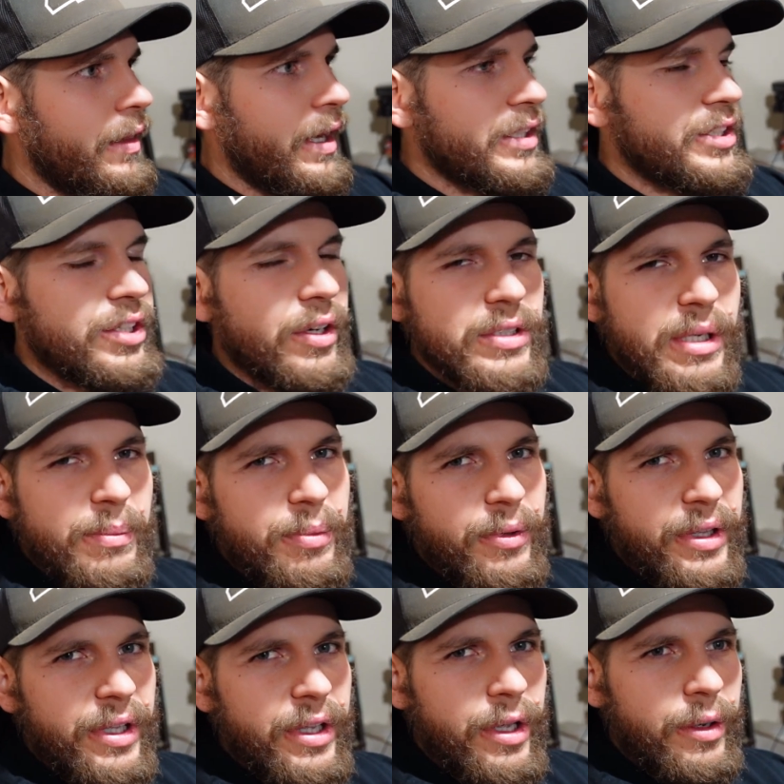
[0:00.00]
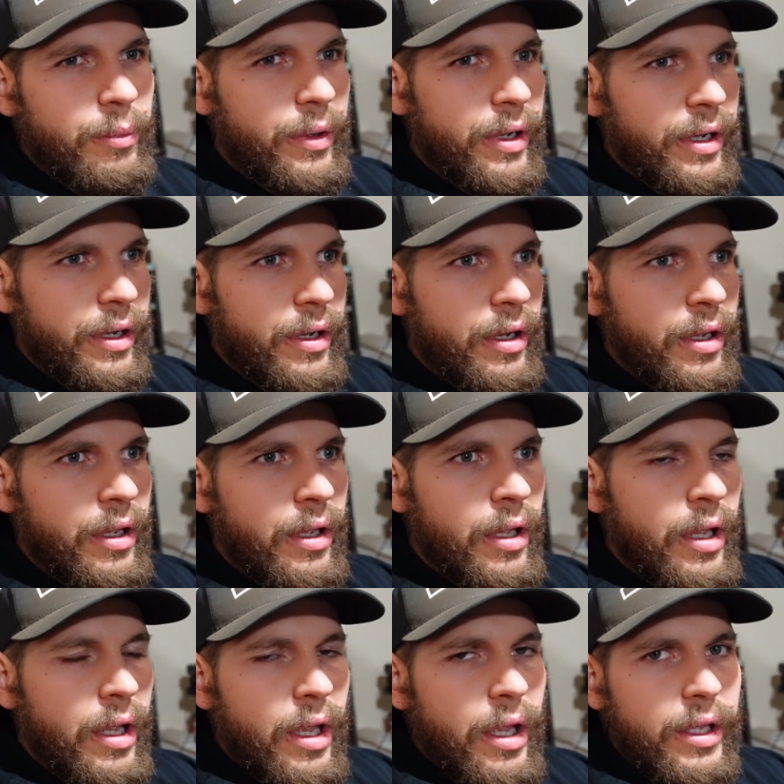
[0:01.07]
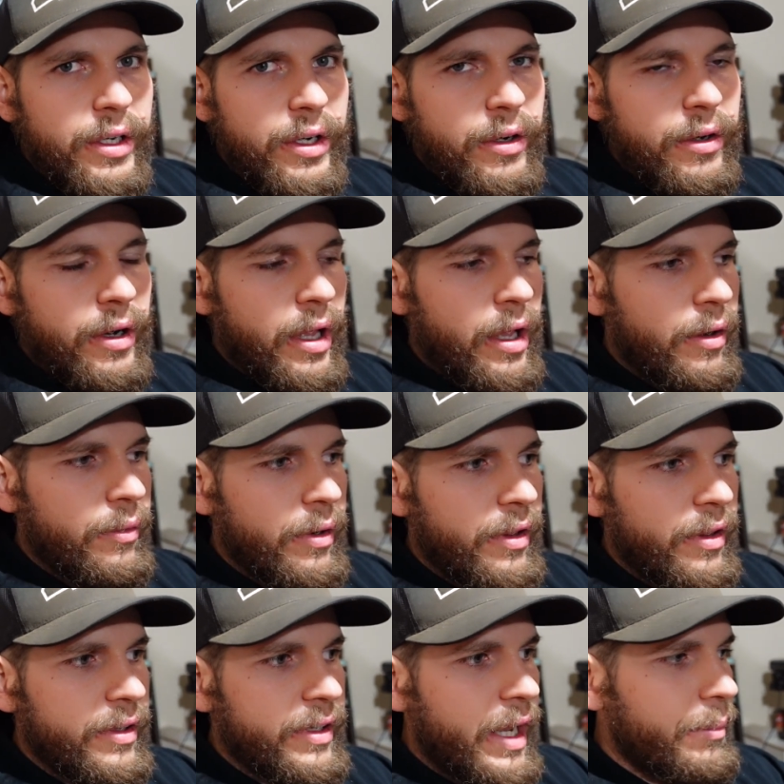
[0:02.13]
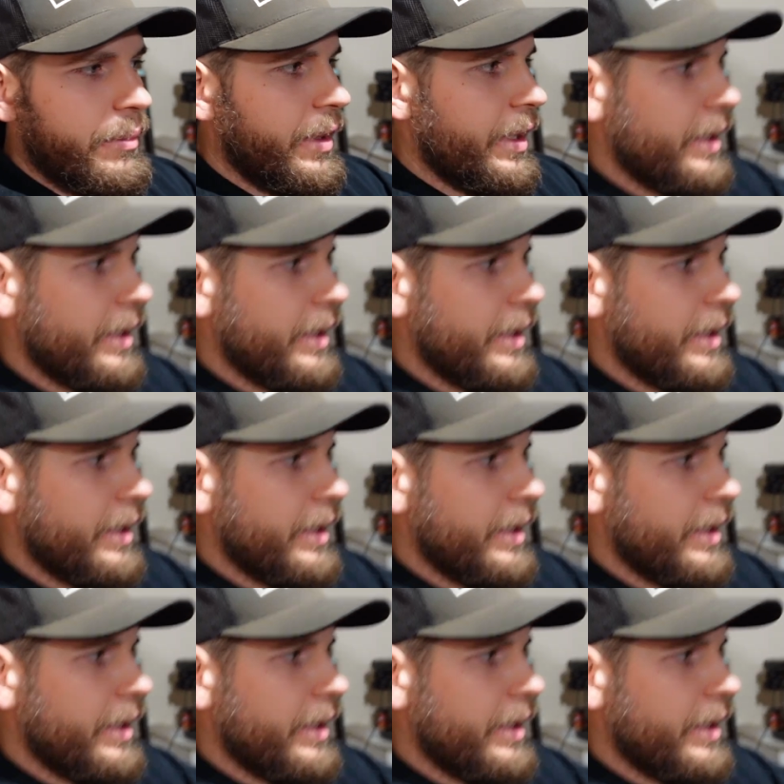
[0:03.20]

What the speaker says: then it shows up really good when you're running the timing